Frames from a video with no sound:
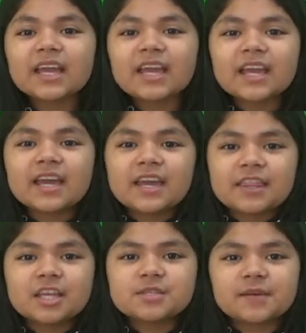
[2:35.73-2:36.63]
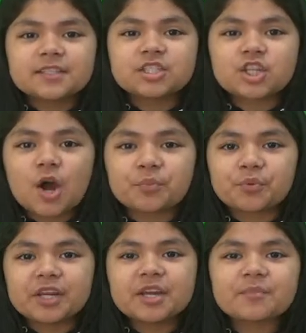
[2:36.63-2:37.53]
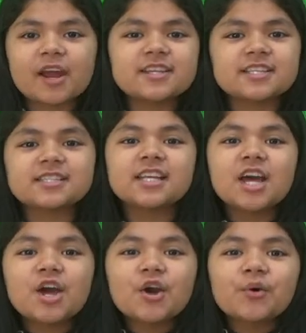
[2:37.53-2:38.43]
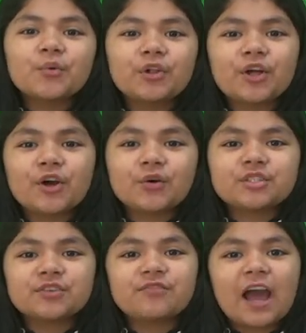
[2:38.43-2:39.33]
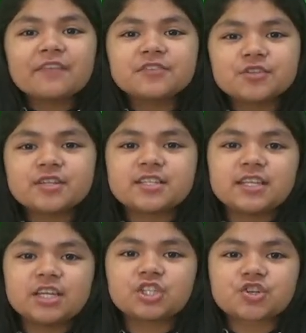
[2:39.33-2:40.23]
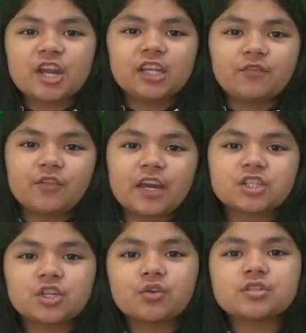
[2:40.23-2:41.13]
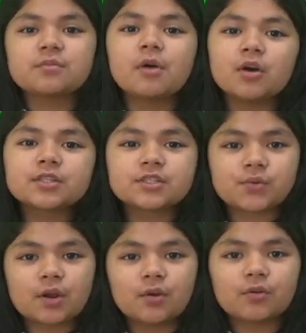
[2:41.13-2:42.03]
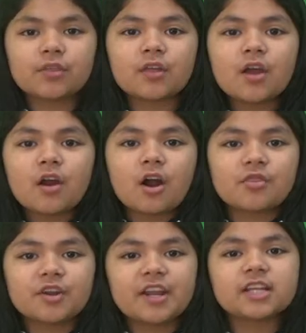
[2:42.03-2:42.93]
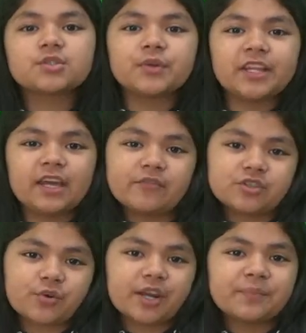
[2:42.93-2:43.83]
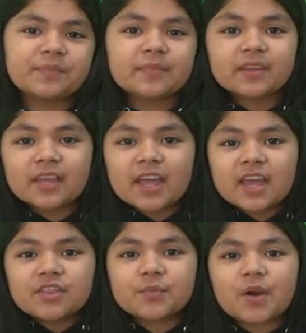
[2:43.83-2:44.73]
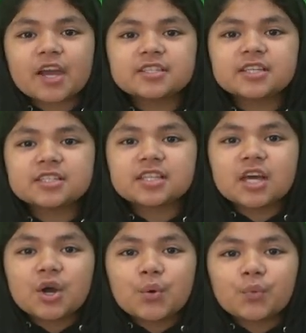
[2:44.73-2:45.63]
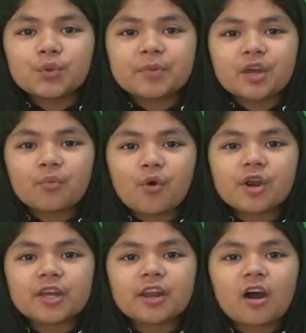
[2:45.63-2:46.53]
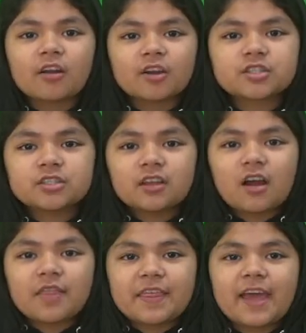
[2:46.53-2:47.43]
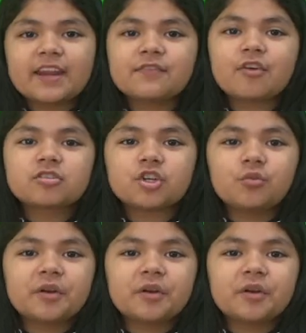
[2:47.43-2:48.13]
This month's top reading prizes will go to five students in each grade level that shows the most growth on their nice reading inventory. The prizes will be awarded on, on the end of October.